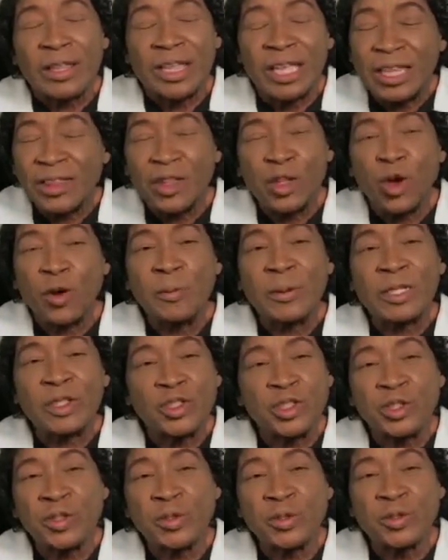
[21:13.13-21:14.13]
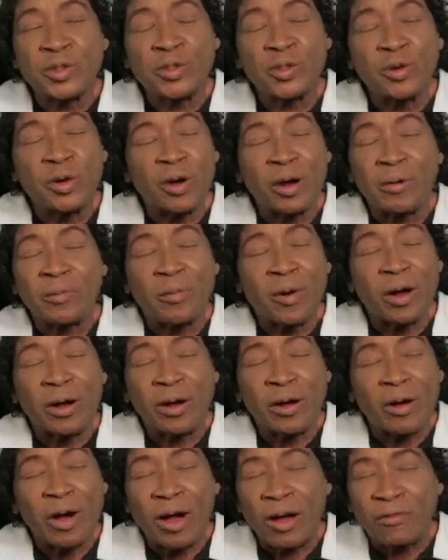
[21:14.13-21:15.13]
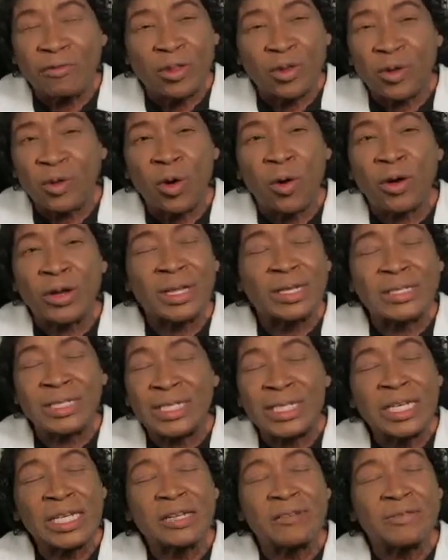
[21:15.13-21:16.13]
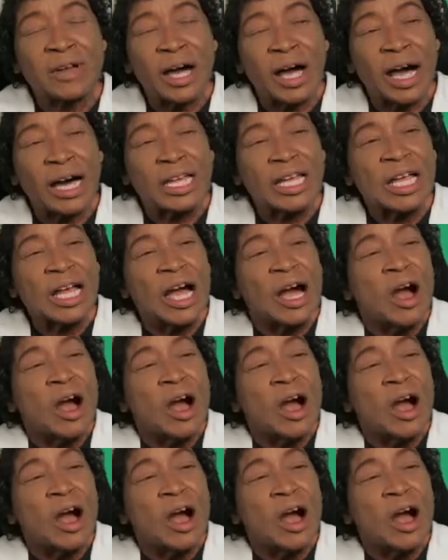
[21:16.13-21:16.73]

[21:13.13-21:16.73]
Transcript: Ethiopian Jews who are, are of the Lord, indeed of God.